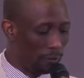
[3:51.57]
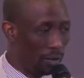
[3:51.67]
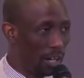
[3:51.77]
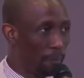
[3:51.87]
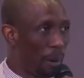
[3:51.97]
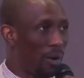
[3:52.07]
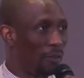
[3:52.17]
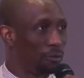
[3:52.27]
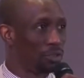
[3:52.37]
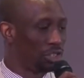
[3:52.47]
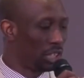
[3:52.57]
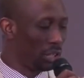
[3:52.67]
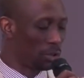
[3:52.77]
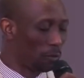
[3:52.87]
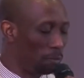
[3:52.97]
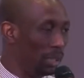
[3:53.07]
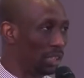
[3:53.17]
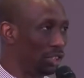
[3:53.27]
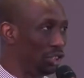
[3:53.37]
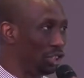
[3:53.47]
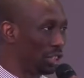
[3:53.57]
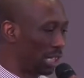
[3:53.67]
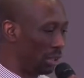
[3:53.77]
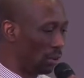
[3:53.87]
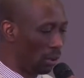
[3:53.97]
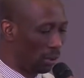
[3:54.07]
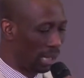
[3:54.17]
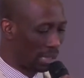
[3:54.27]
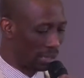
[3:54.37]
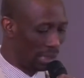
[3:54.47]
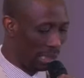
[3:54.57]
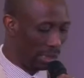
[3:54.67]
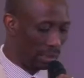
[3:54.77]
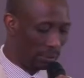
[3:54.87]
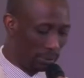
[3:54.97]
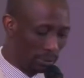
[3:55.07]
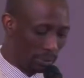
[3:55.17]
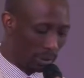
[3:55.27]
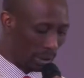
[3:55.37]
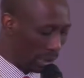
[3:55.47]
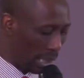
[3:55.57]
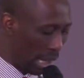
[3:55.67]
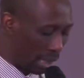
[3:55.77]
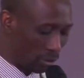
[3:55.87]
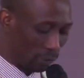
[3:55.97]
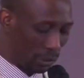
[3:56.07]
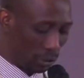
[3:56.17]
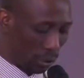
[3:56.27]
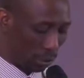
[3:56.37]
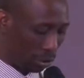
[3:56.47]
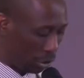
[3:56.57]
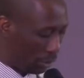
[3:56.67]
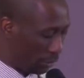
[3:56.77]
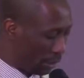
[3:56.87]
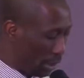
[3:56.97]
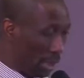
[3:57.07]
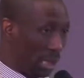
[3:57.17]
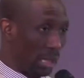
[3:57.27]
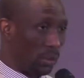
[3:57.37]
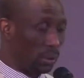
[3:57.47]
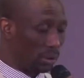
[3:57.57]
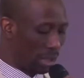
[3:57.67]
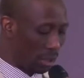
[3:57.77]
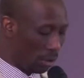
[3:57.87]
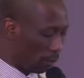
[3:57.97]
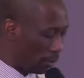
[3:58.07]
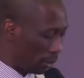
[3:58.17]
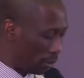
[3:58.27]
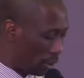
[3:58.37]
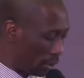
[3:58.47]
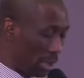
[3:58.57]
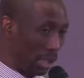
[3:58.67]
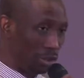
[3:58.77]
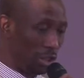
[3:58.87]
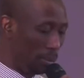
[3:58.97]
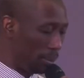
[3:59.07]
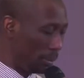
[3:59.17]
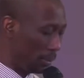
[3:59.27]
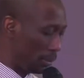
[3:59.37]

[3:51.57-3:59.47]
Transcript: a very powerful series of messages that the Lord has laid in the heart of the church. I want to thank God for the church leadership